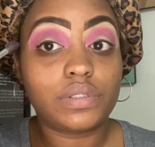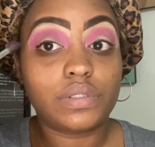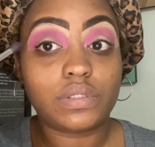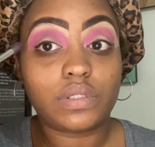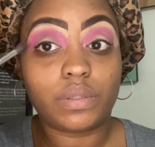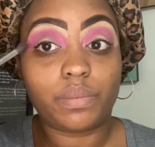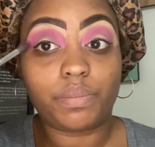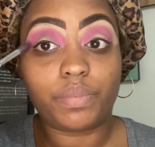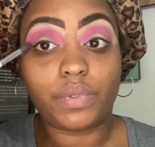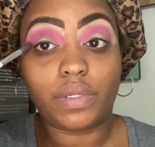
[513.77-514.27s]

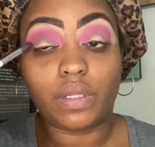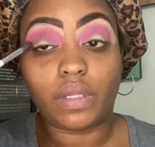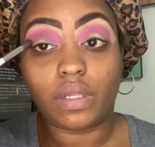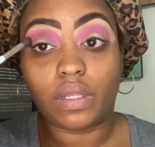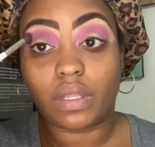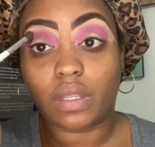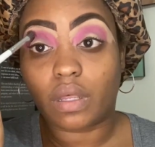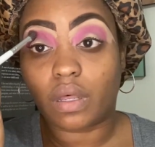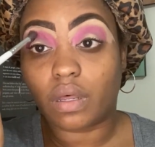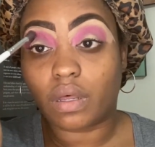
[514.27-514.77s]
to be
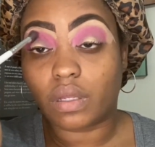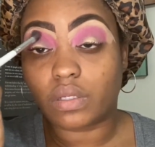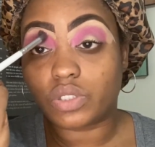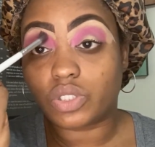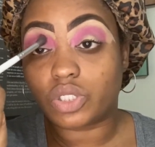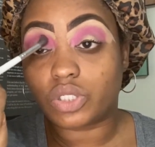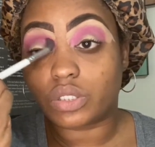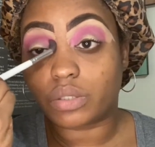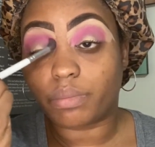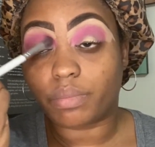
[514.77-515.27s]

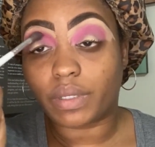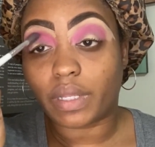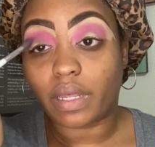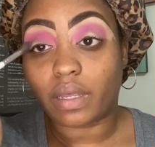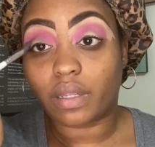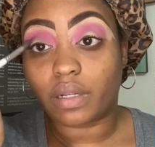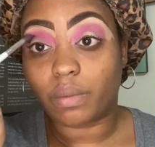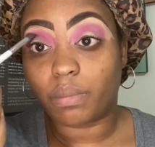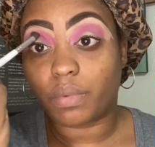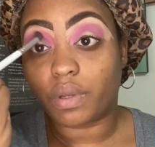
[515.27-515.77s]
conscious and black
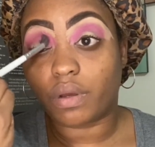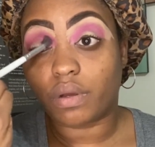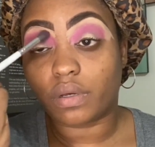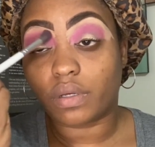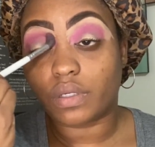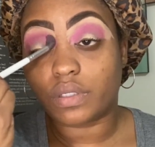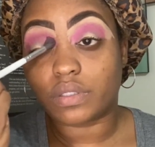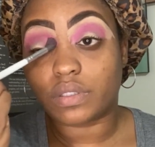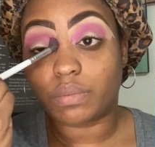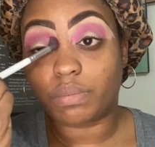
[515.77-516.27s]
in America
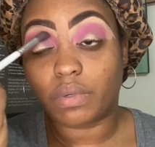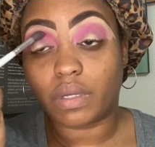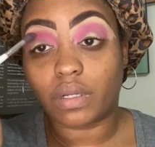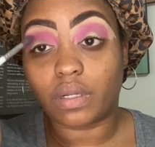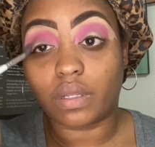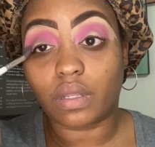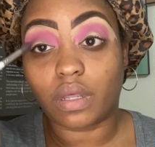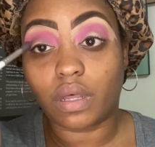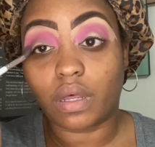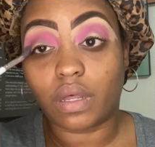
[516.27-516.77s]
is to be in
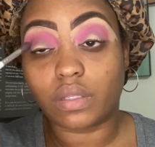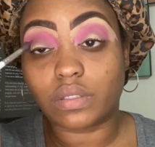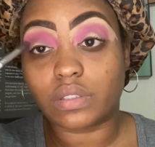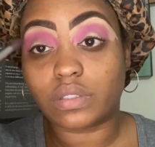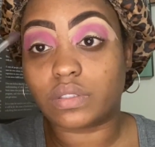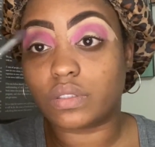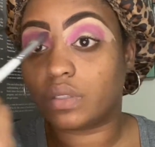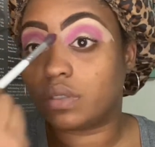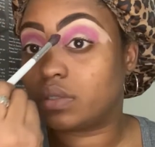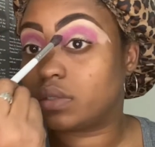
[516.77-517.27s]
a
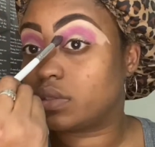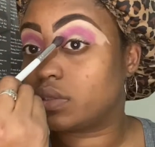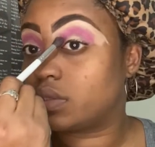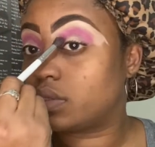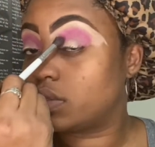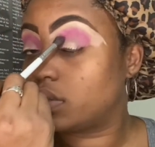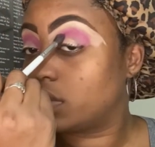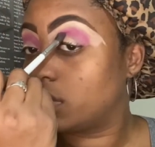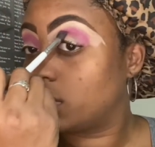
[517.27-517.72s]
constant